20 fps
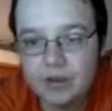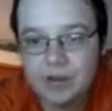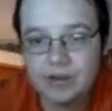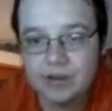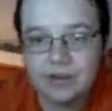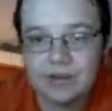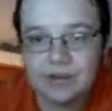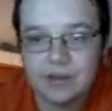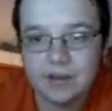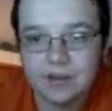
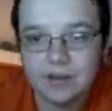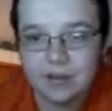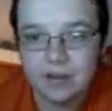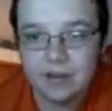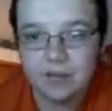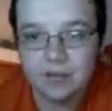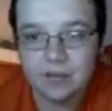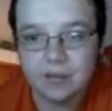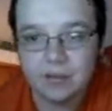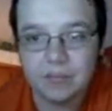As he
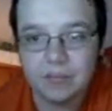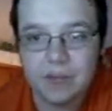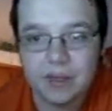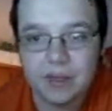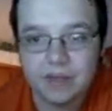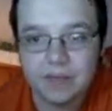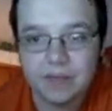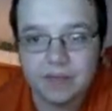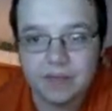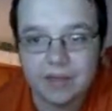runs with
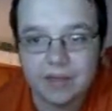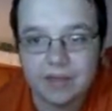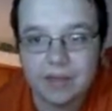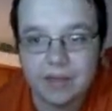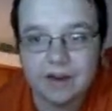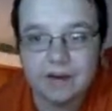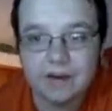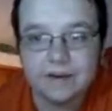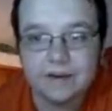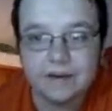Mike Vick
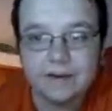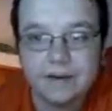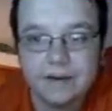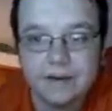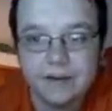there.